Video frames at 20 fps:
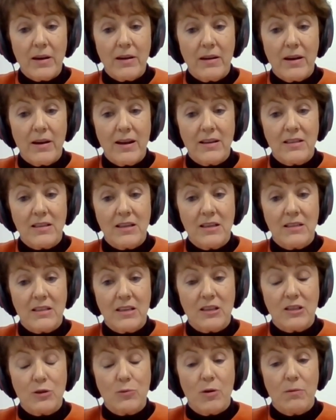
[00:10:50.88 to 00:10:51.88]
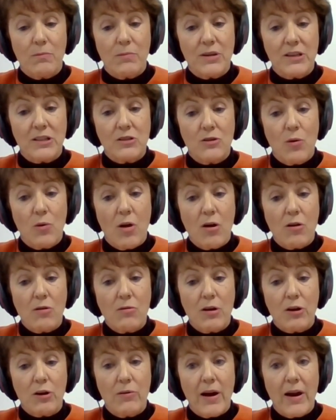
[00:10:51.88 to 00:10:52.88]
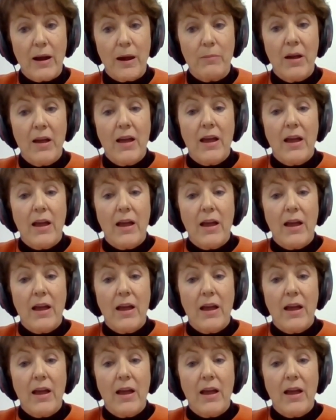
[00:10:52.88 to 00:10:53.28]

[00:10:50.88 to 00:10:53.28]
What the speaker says: in 1961, but it's no longer a crime.